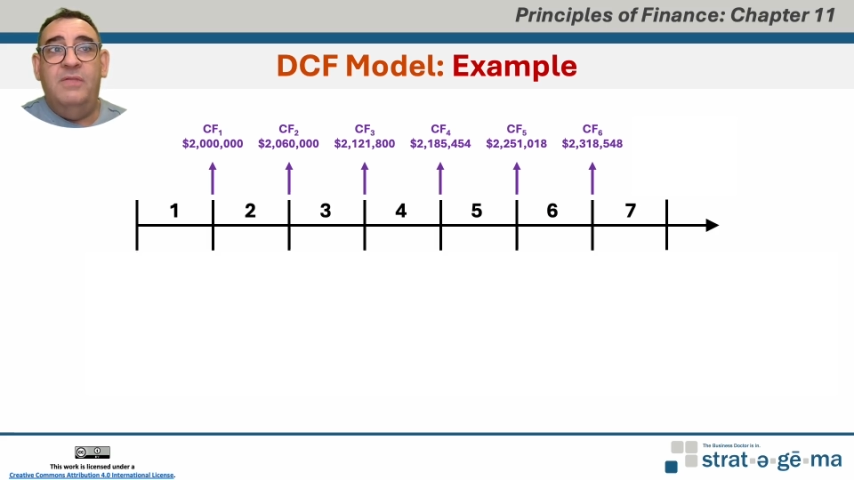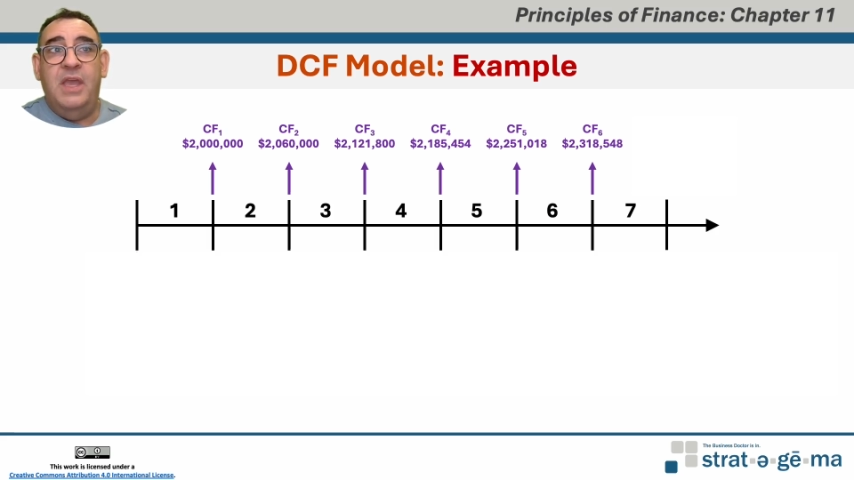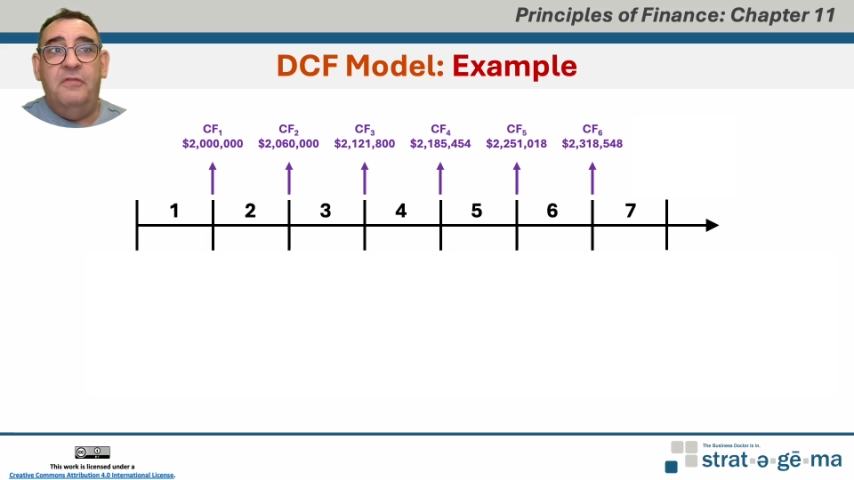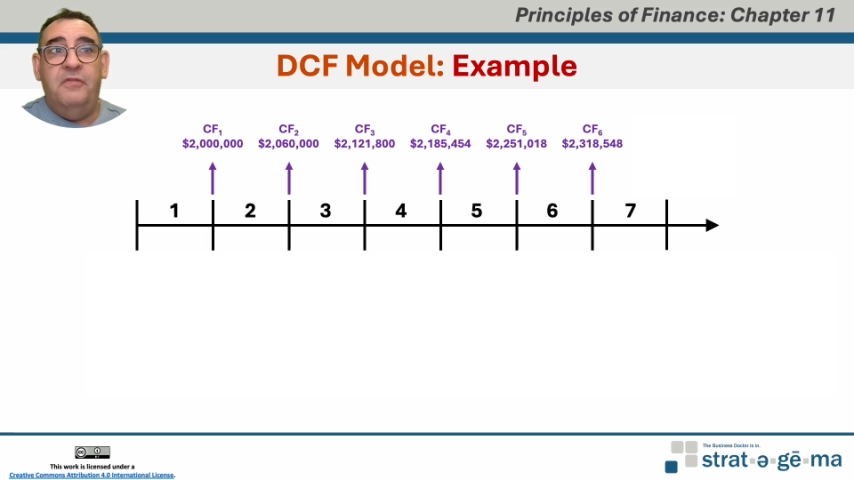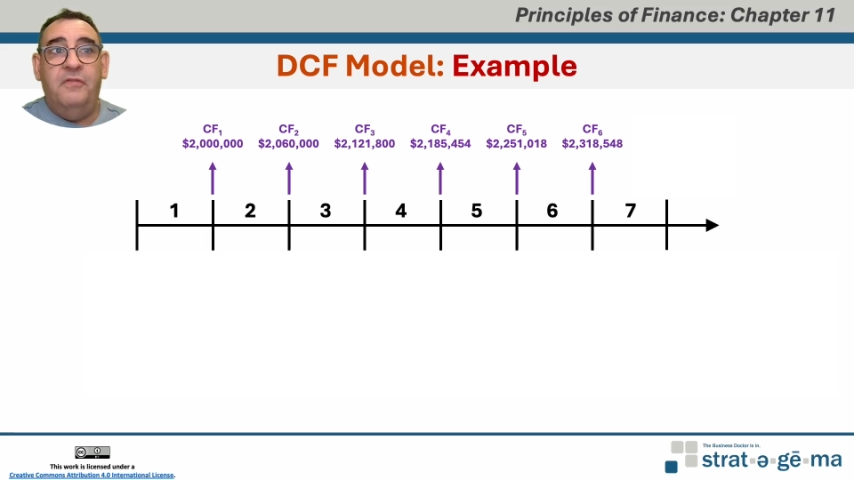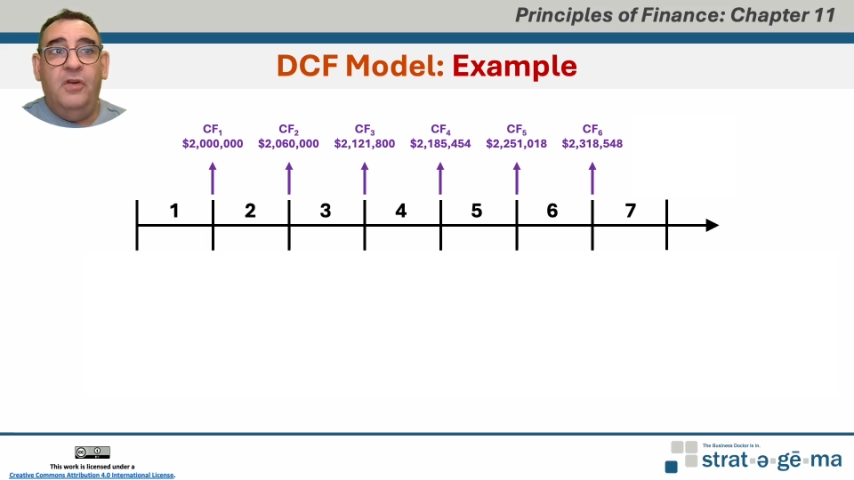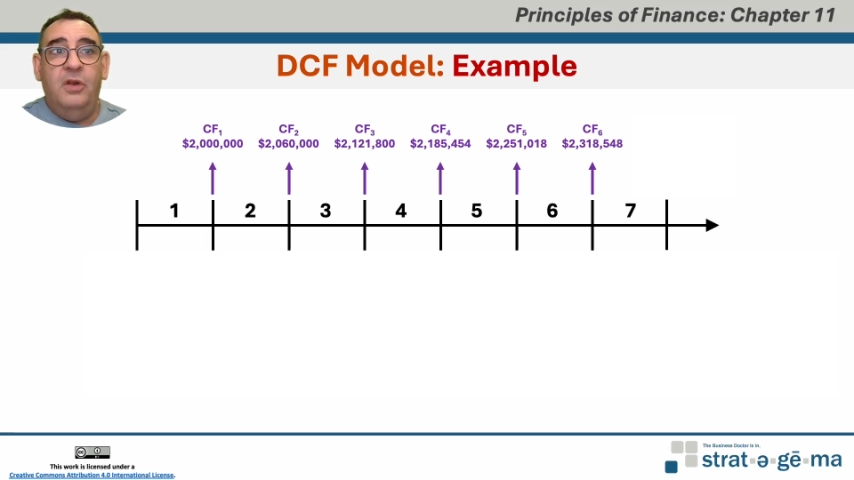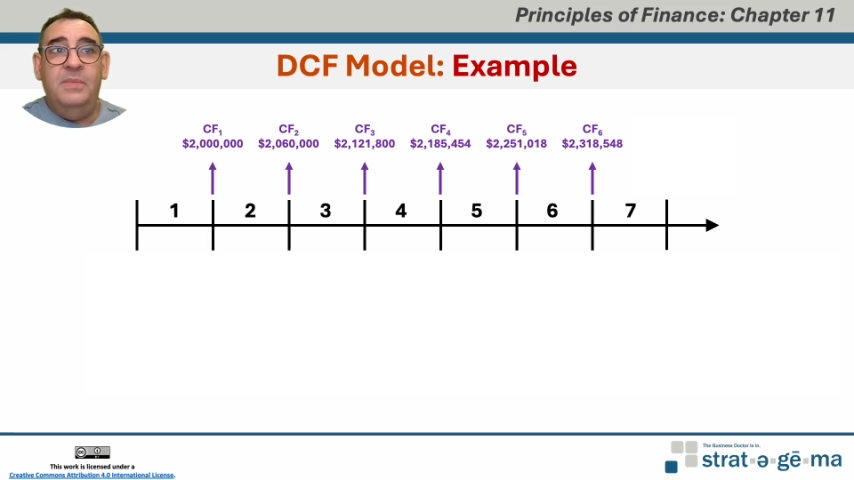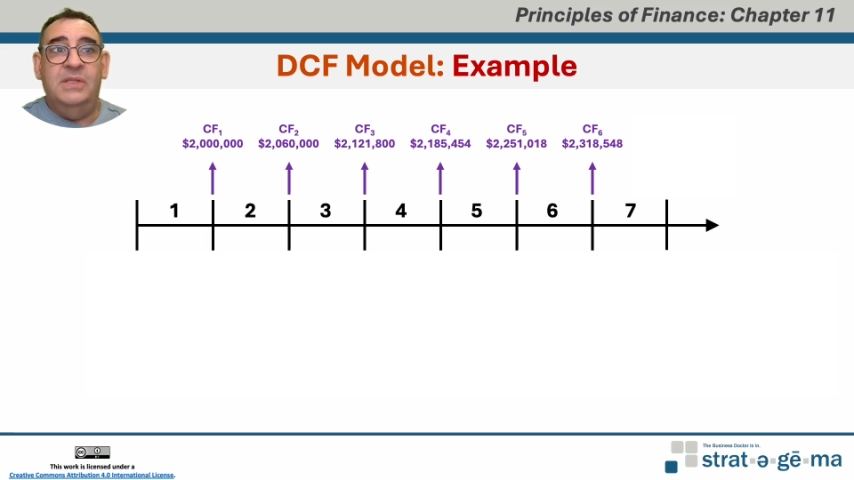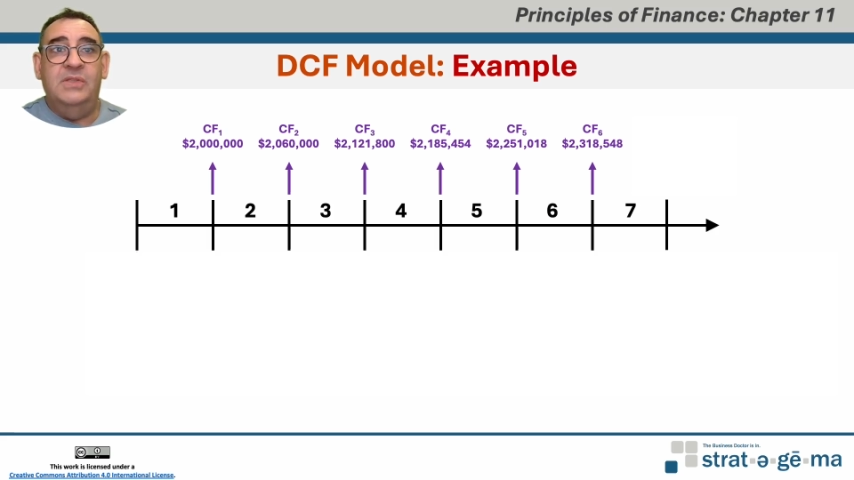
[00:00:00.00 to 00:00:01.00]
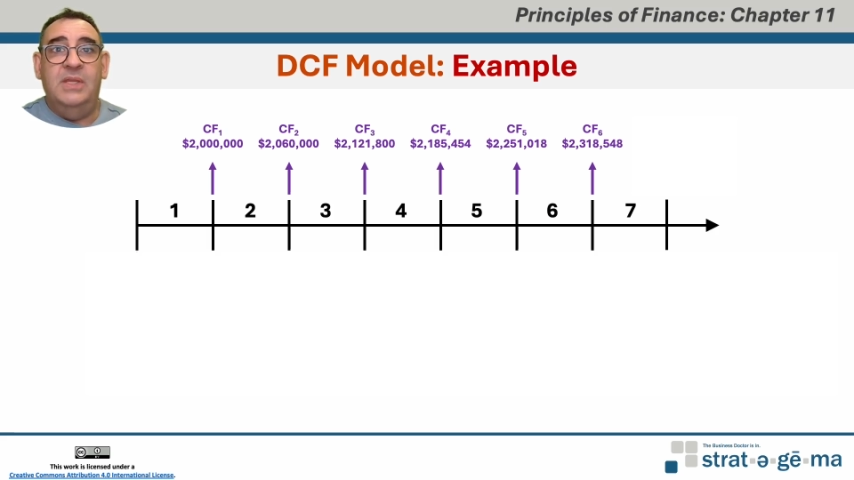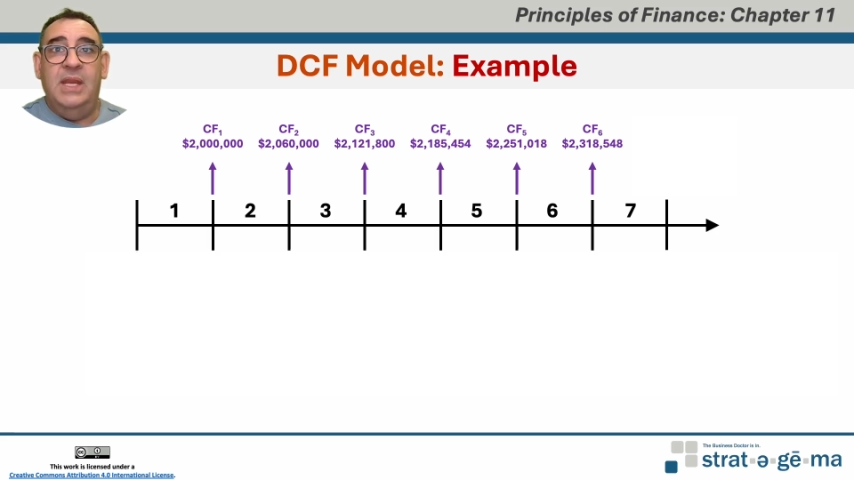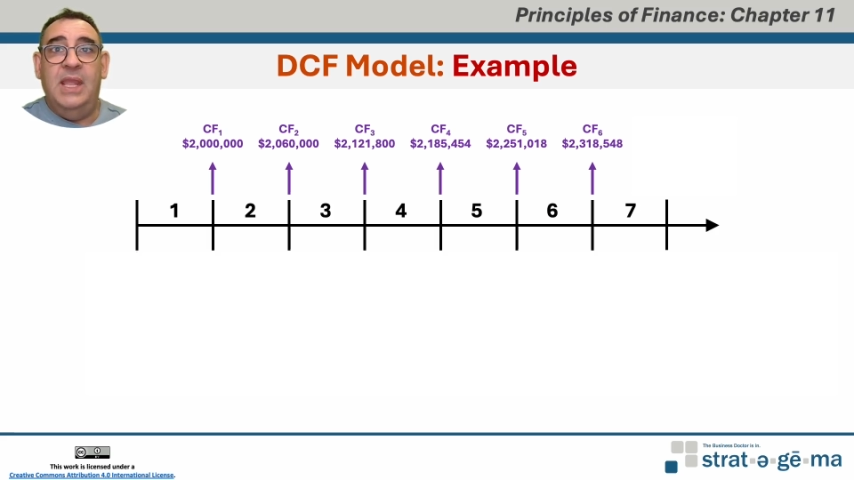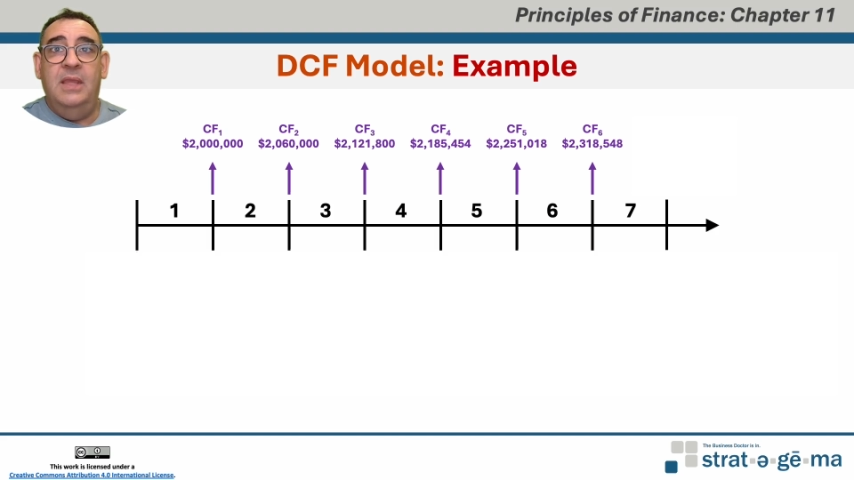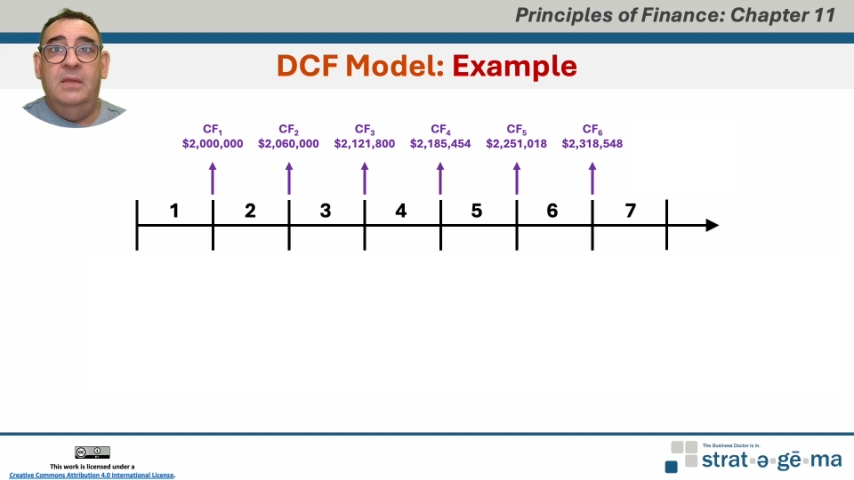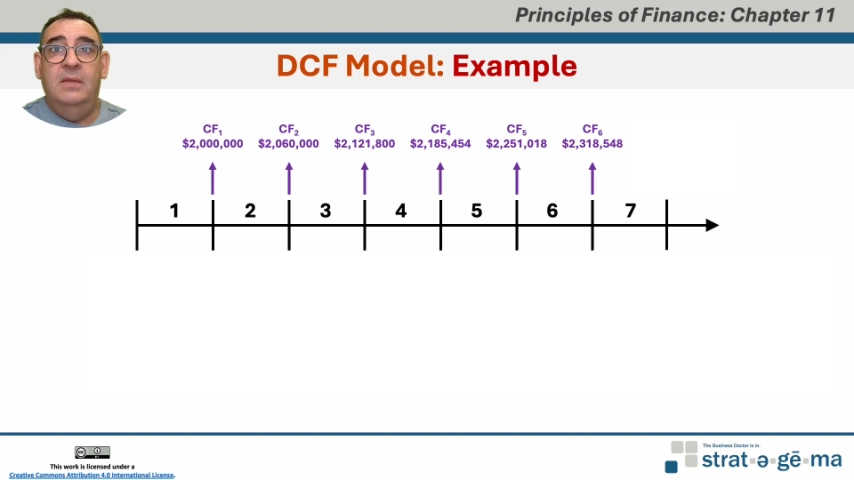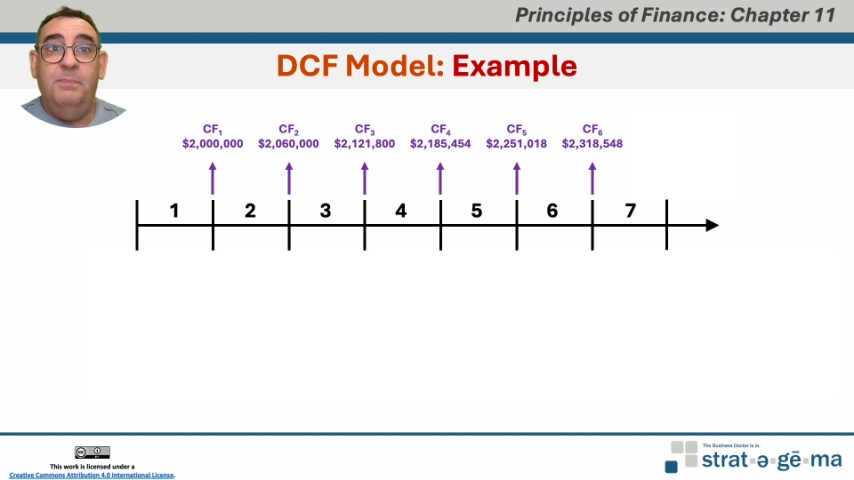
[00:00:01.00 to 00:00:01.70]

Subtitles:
of that firm is today,